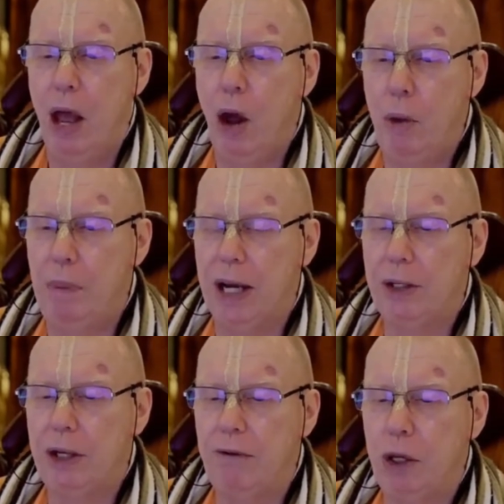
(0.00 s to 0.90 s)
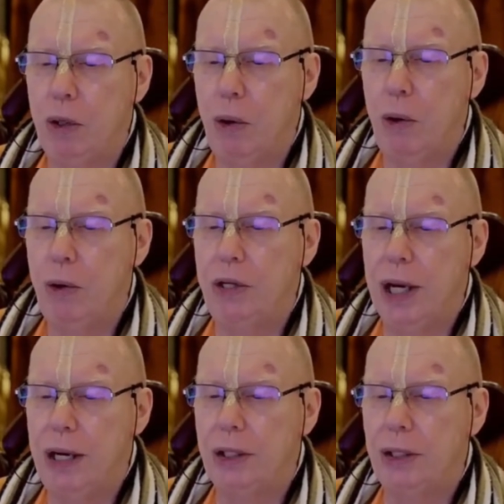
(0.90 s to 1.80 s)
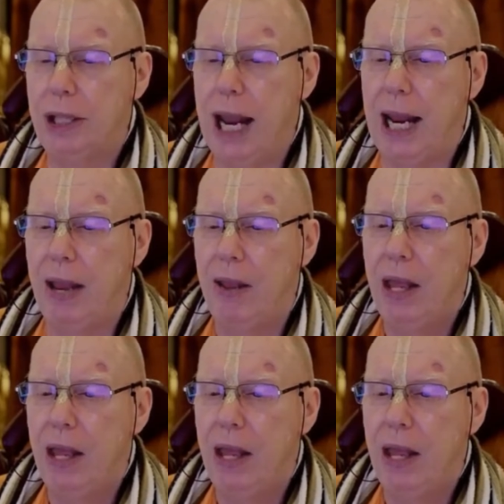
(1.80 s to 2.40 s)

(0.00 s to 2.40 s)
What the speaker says: O best of the Kuru dynasty,